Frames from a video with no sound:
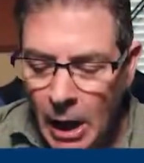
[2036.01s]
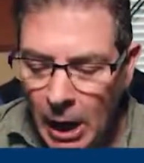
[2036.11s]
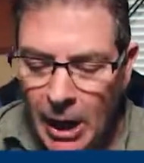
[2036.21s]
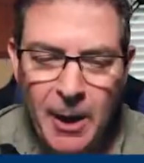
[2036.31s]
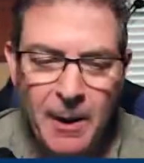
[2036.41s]

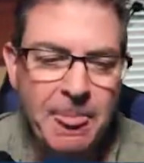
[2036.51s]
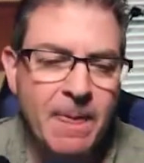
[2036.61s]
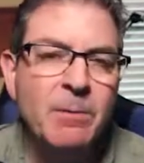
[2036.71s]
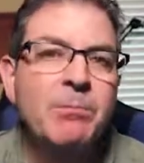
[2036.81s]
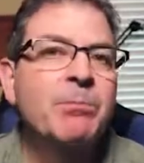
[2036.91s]
Um,
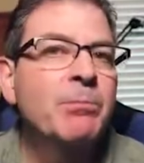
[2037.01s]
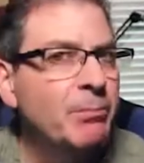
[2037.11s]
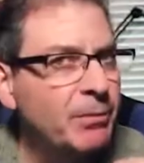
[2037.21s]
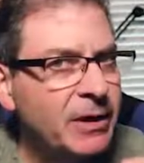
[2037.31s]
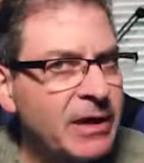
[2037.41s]

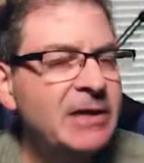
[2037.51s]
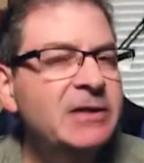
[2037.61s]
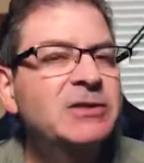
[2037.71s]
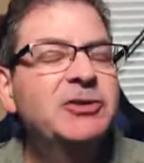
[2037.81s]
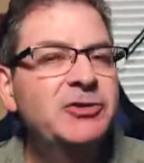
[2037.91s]
kids